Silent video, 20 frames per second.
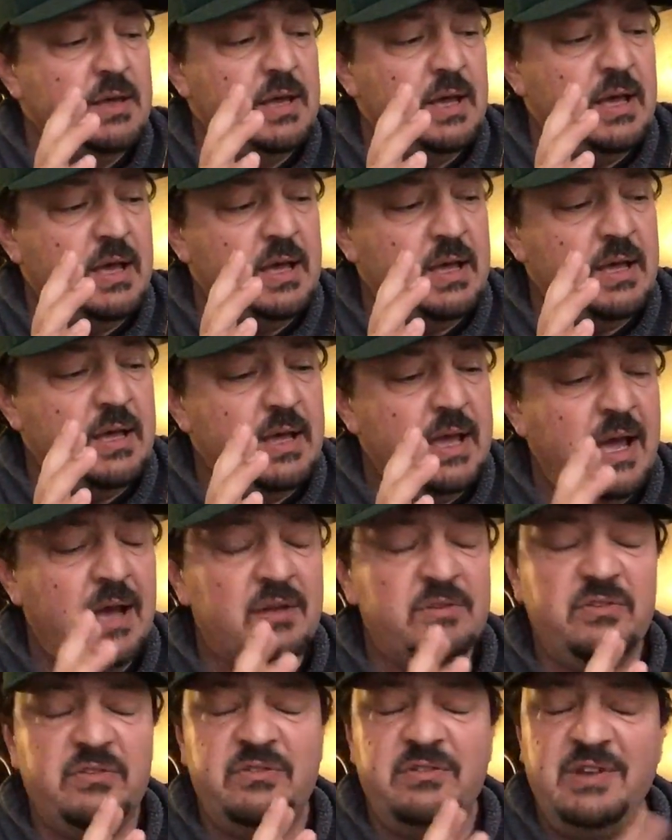Uh,
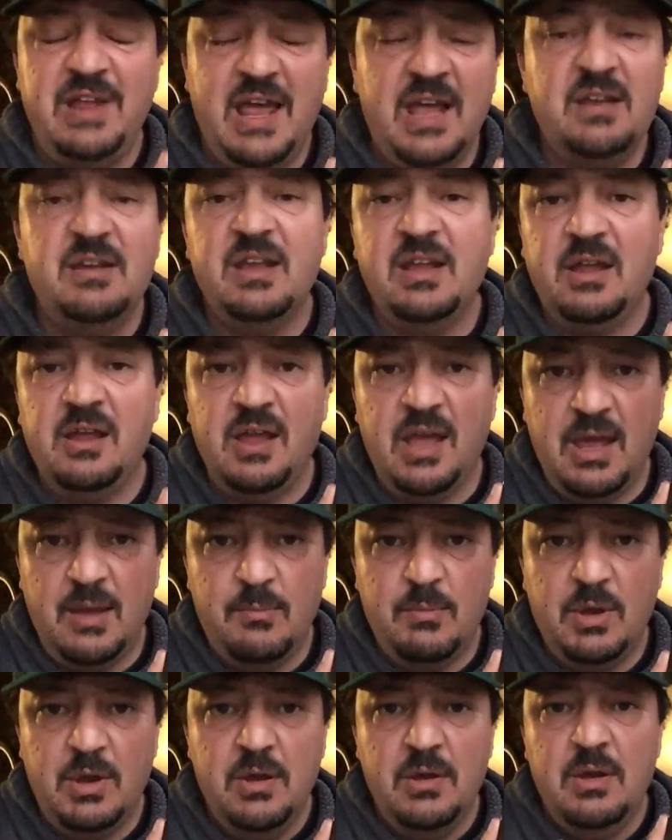outstanding
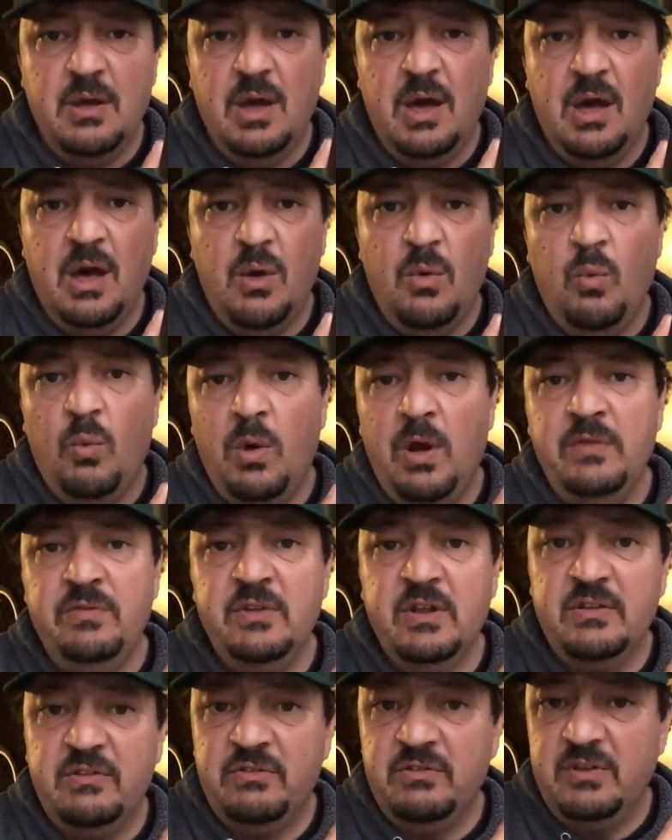game. Uh,
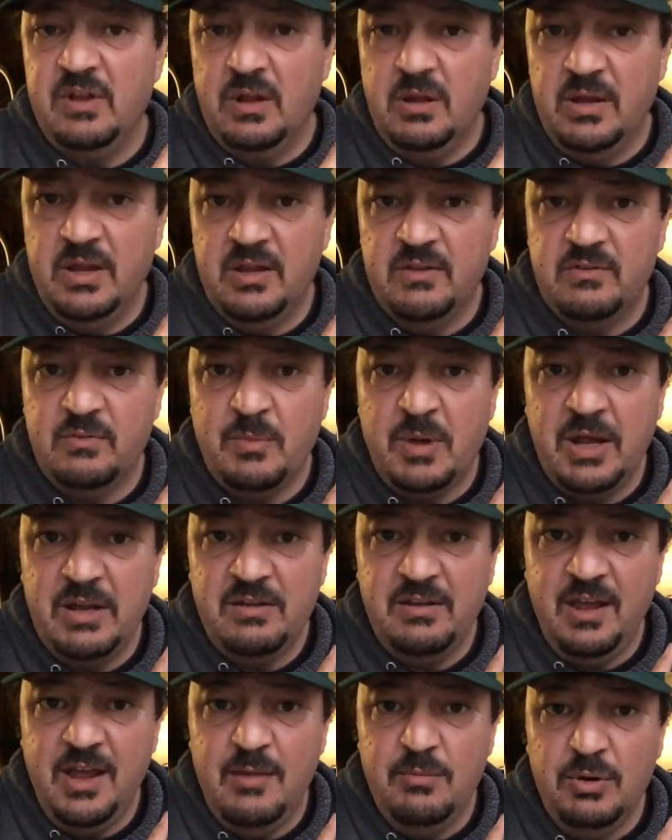one that still hits my
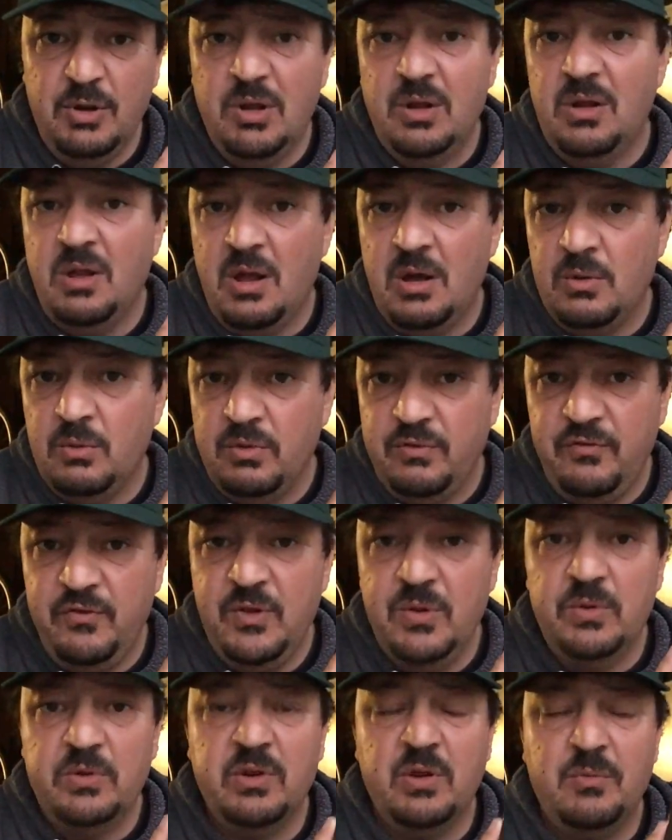table along with
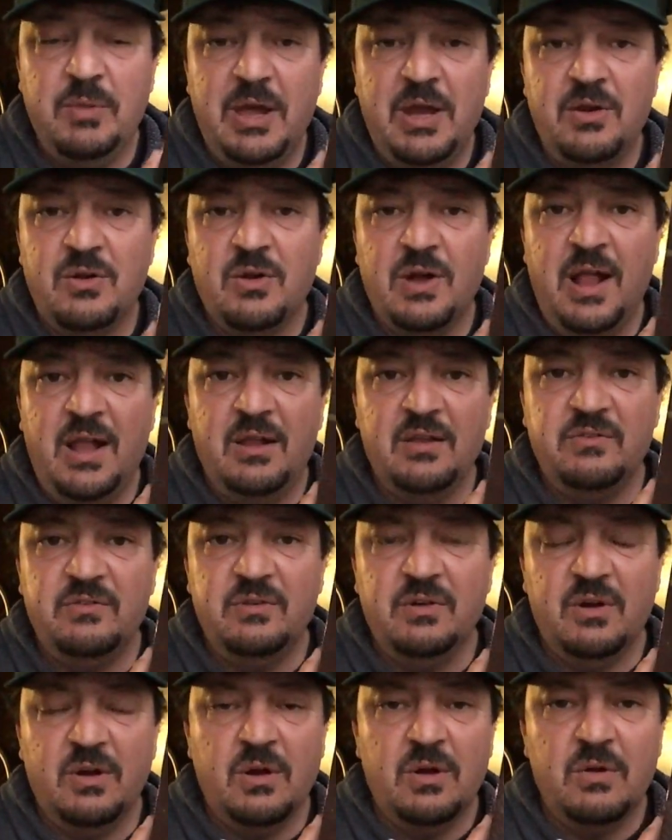Field Commander
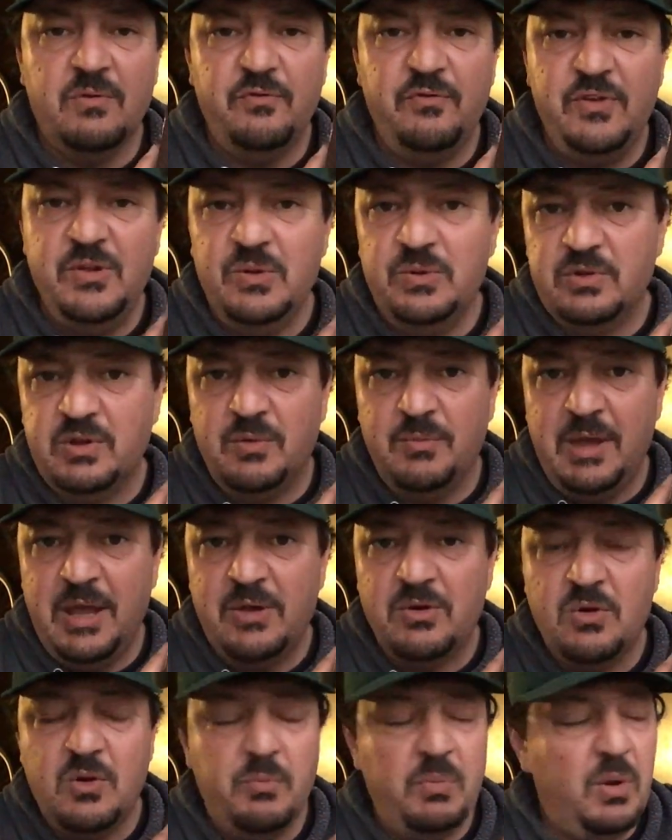Alex or Field
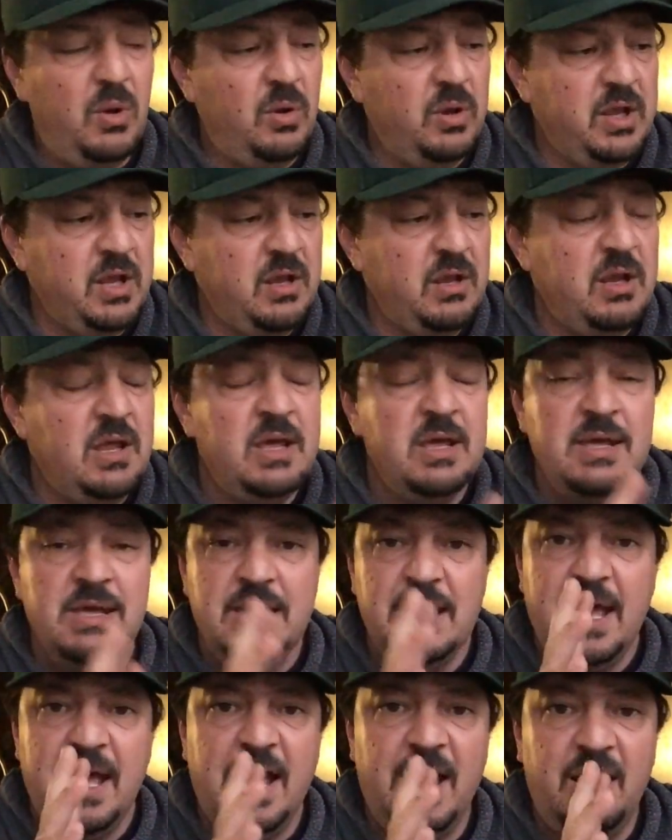Commander Napoleon.
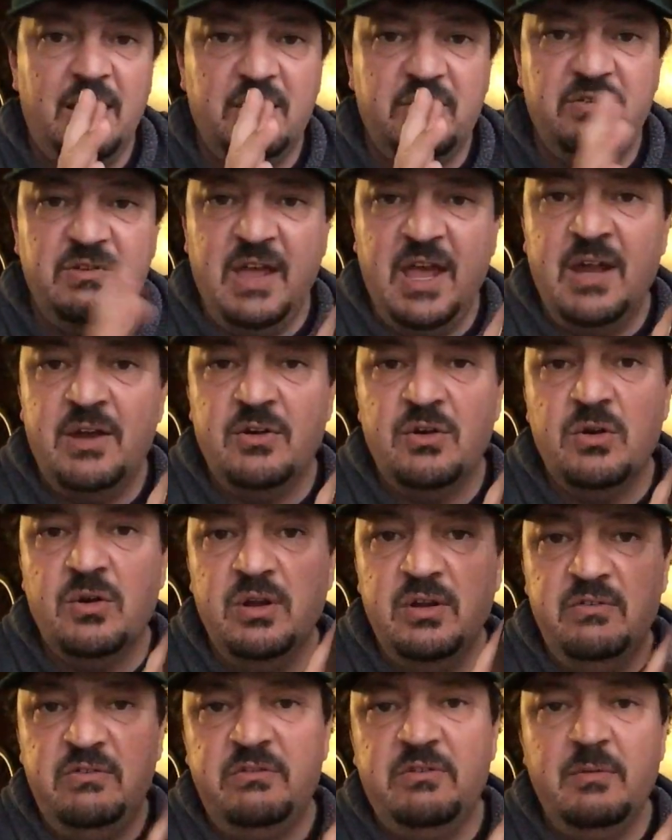Alexander
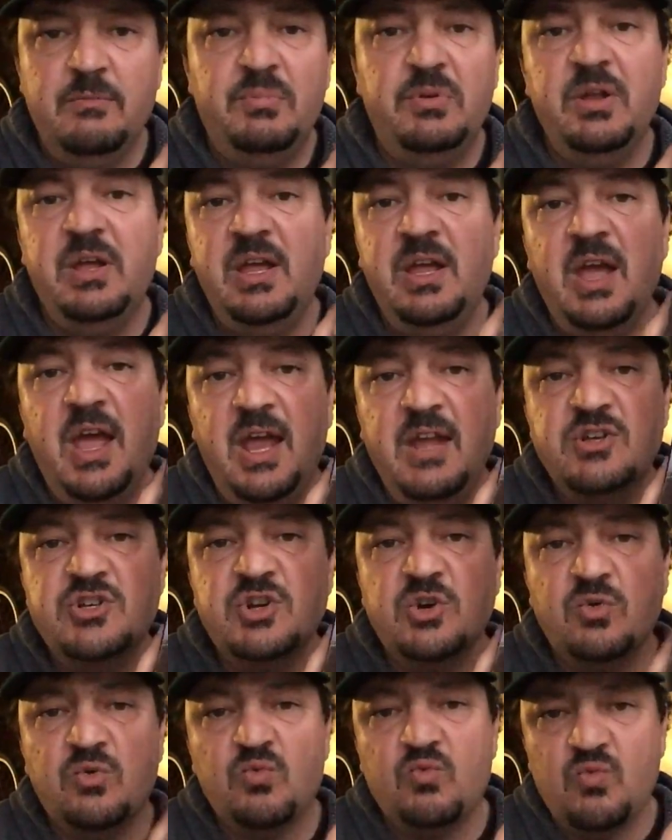is simply a
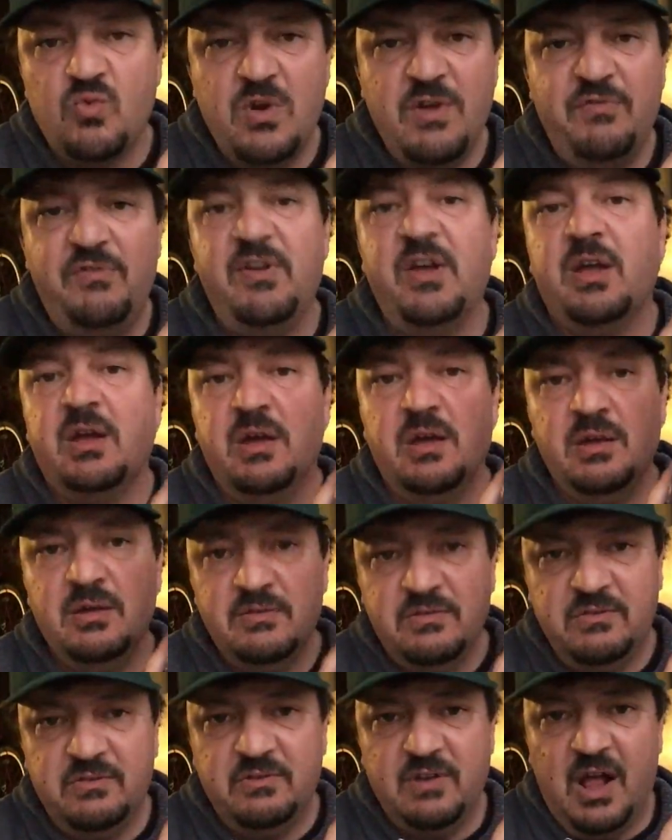terrific
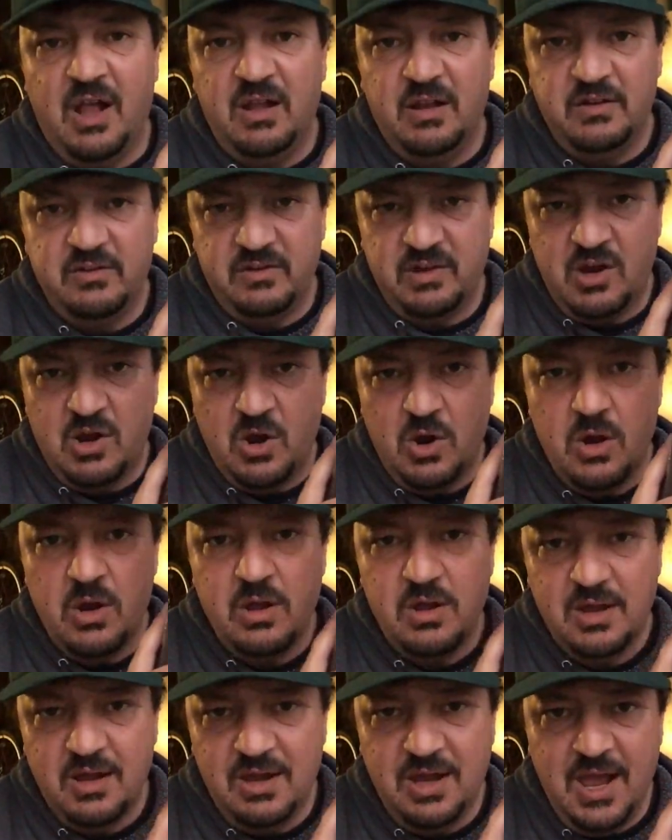solitaire
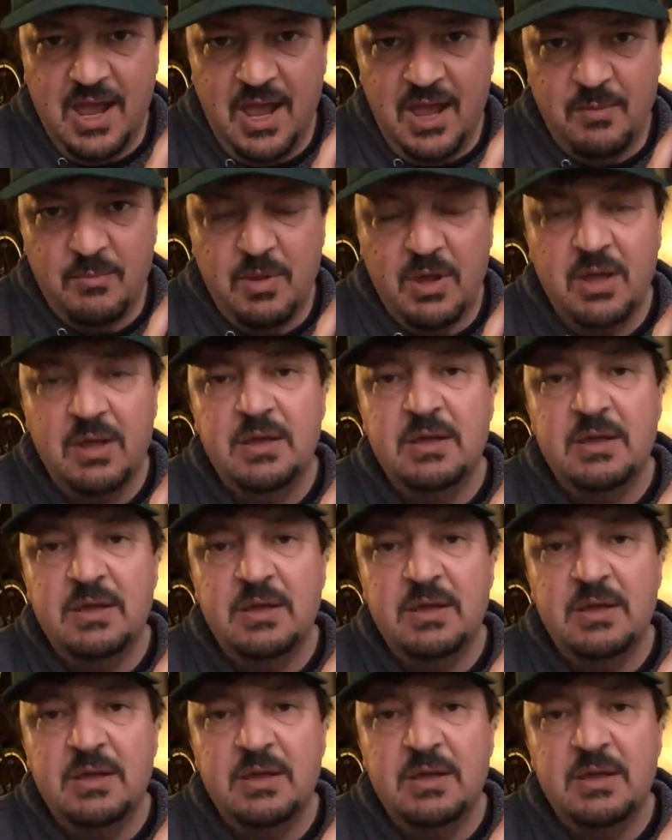game.